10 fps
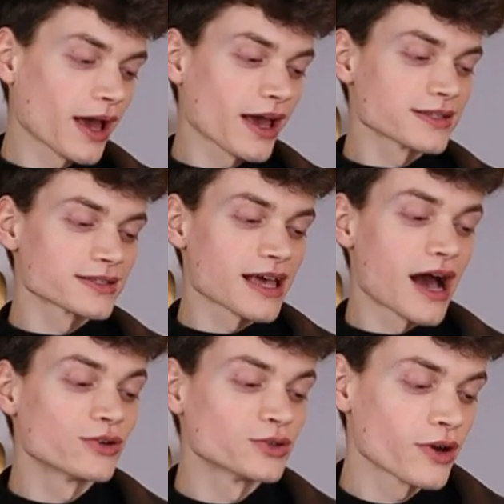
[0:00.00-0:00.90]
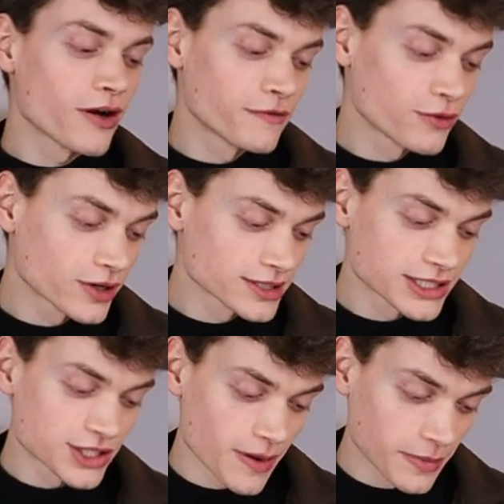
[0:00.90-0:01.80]
asked, how do you afford the
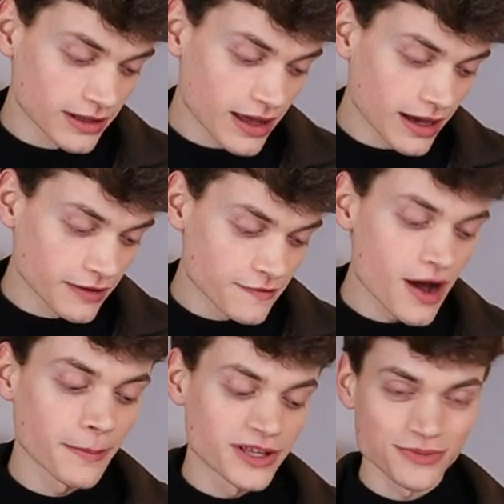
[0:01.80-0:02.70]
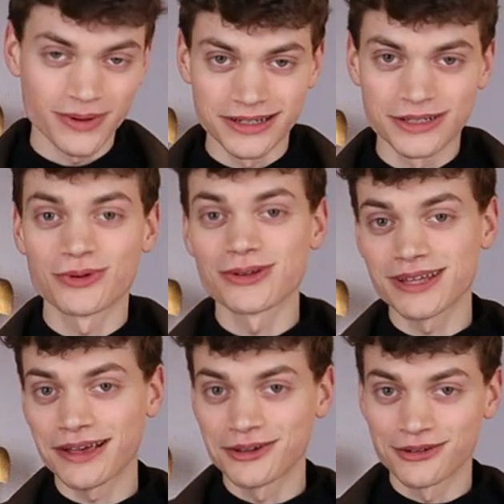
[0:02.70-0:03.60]
ceramic life? I'm inspired. Well,
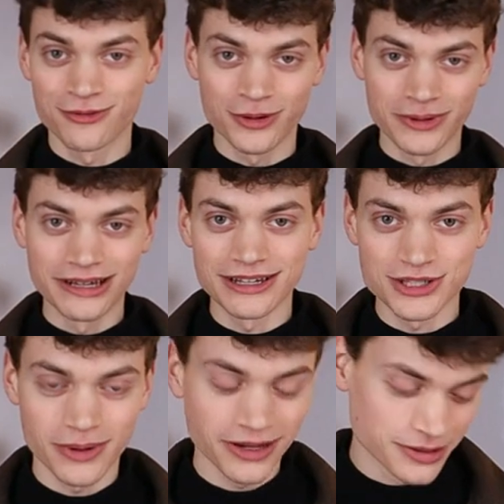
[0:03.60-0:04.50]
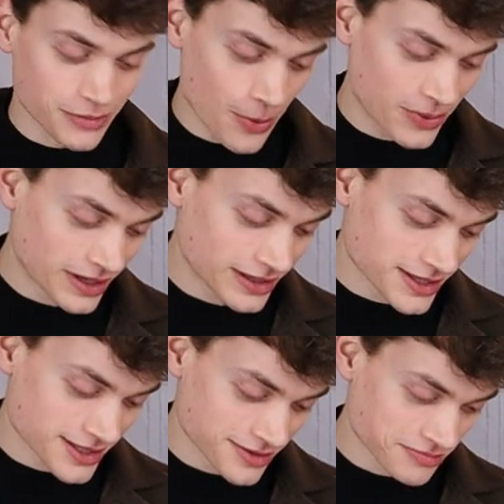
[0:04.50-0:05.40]
thank you for being inspired by me.
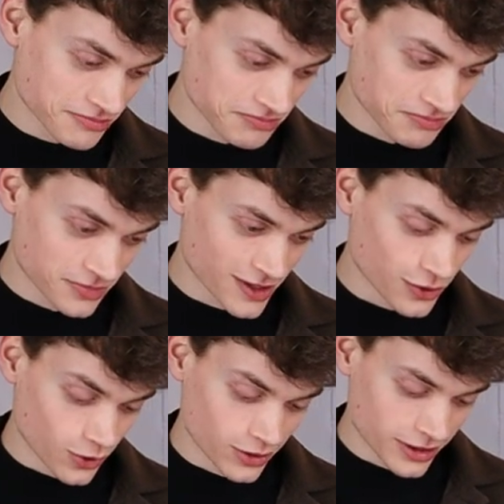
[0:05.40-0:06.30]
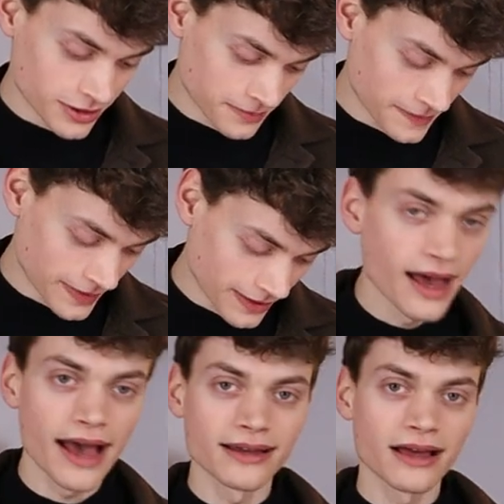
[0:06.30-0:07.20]
That's an honor.
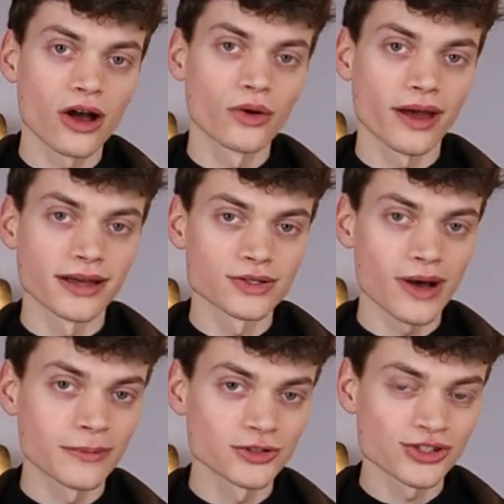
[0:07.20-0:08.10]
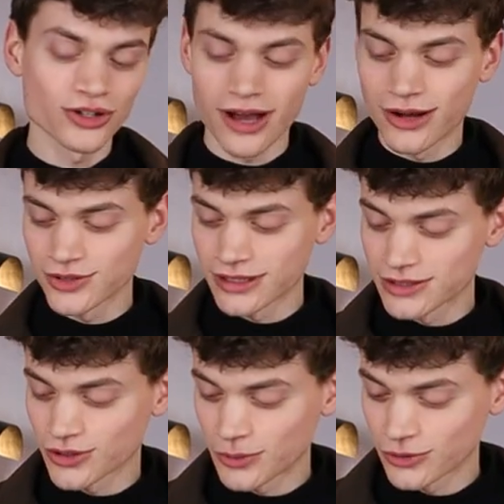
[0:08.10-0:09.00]
I, okay, so I'm not sure how to
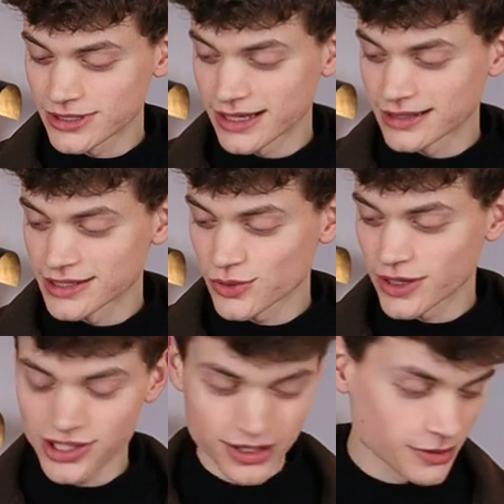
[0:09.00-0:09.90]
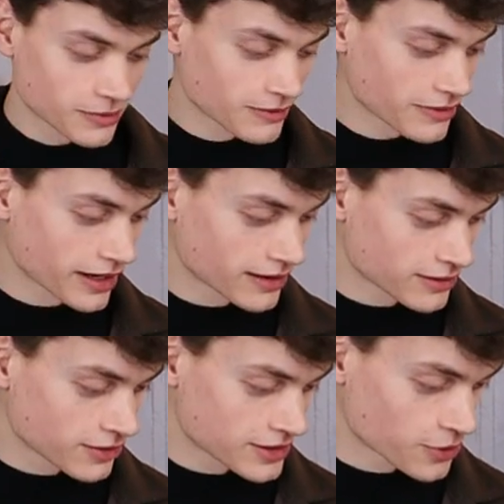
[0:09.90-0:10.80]
interpretate this question. I
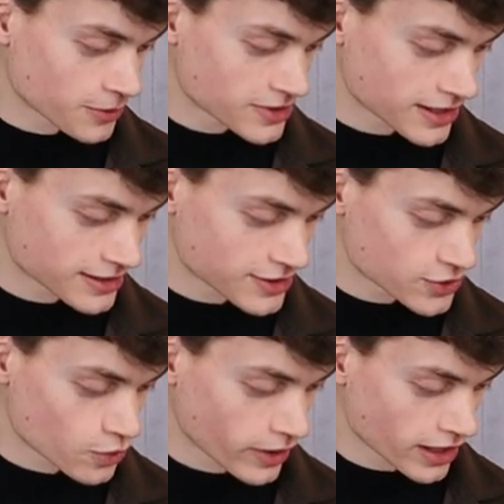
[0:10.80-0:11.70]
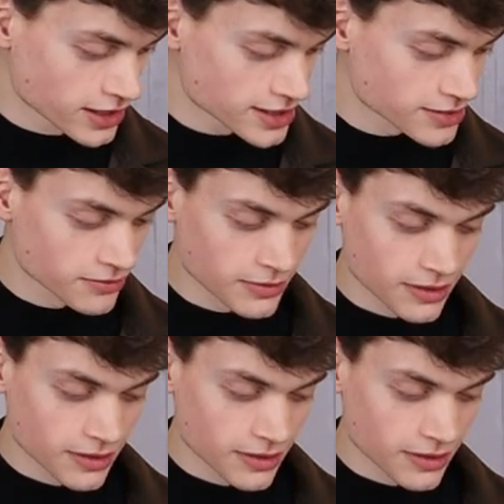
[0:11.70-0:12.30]
can interpret it in two ways,